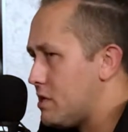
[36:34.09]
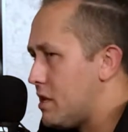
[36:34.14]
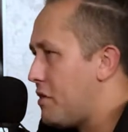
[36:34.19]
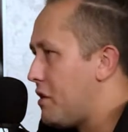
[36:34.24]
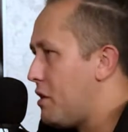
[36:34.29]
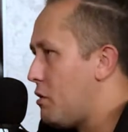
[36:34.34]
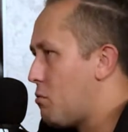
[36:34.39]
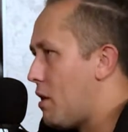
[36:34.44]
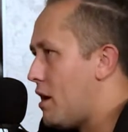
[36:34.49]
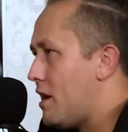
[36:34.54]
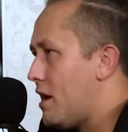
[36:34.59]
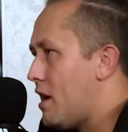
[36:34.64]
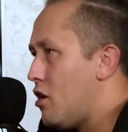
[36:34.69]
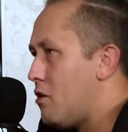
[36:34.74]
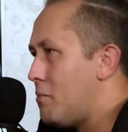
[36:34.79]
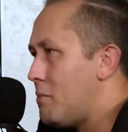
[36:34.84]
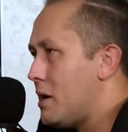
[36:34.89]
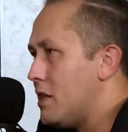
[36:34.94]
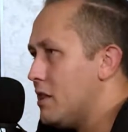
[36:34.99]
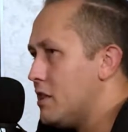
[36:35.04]
I think right now
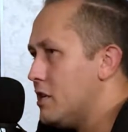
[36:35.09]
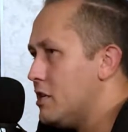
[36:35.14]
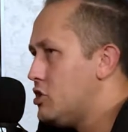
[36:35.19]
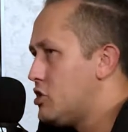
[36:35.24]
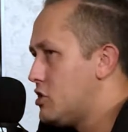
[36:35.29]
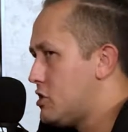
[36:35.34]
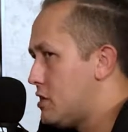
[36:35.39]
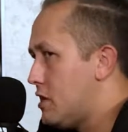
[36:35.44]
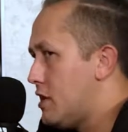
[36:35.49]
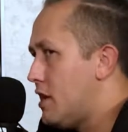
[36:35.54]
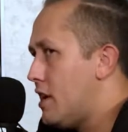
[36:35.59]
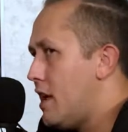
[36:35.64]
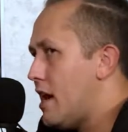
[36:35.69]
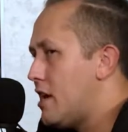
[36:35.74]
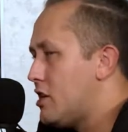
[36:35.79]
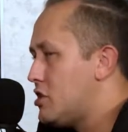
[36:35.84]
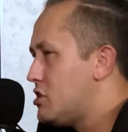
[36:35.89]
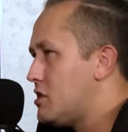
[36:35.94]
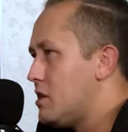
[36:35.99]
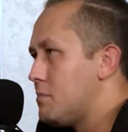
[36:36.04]
my legions in the
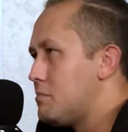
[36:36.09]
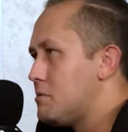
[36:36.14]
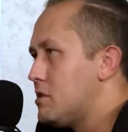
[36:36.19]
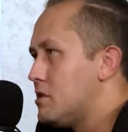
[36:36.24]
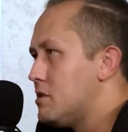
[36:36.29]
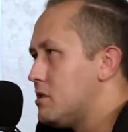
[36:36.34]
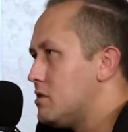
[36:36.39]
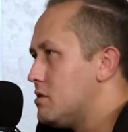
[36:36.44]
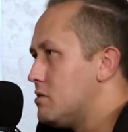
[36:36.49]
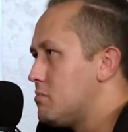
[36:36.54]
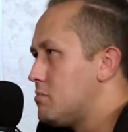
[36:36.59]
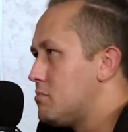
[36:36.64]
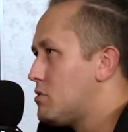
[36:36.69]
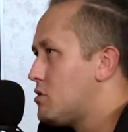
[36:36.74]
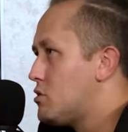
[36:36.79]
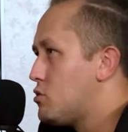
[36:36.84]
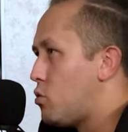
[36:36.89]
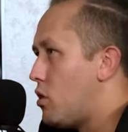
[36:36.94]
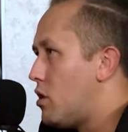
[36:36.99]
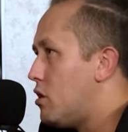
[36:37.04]
dash is up to
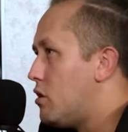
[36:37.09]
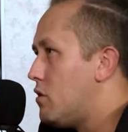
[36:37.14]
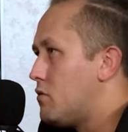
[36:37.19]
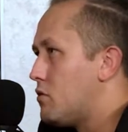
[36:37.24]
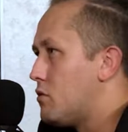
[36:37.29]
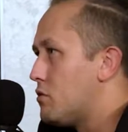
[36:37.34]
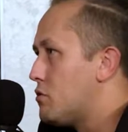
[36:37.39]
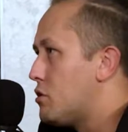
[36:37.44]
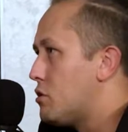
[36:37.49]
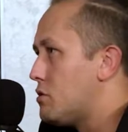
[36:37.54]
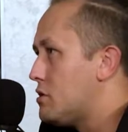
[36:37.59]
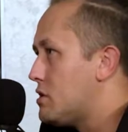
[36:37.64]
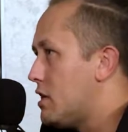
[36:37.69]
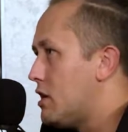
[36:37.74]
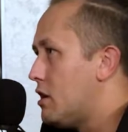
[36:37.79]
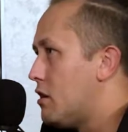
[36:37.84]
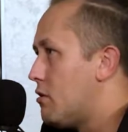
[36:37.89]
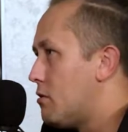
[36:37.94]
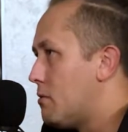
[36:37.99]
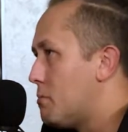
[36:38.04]
12 or
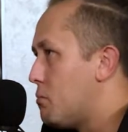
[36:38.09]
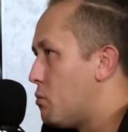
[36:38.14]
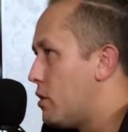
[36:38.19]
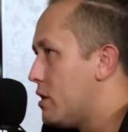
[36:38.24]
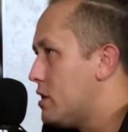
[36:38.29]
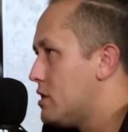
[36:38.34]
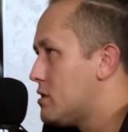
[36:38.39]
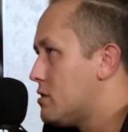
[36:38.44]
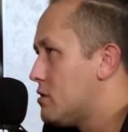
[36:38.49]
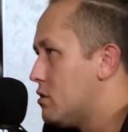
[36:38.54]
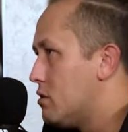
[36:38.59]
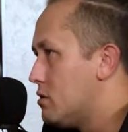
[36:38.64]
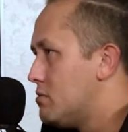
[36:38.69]
1,300 points.